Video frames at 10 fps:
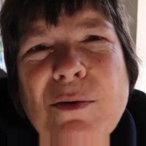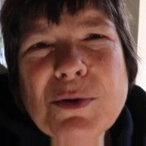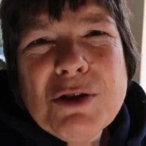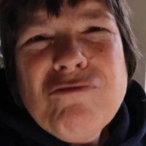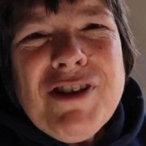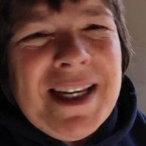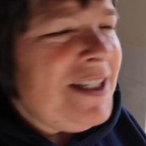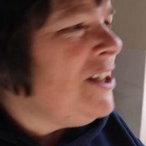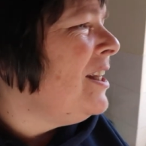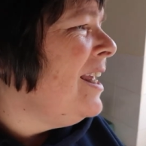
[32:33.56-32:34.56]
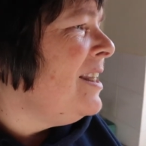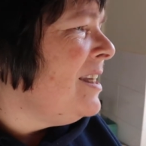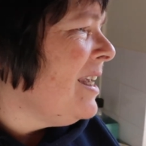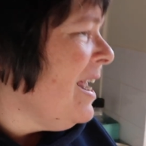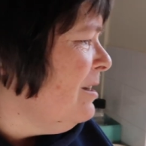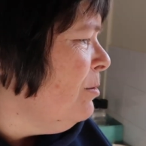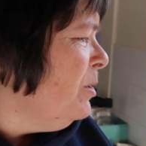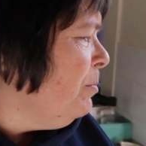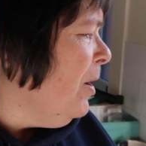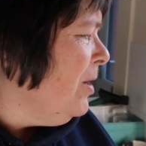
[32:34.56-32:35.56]
I was reaching in to get some
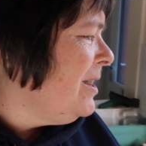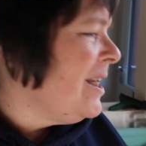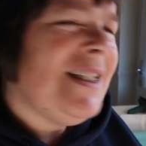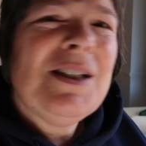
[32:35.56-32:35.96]
spices.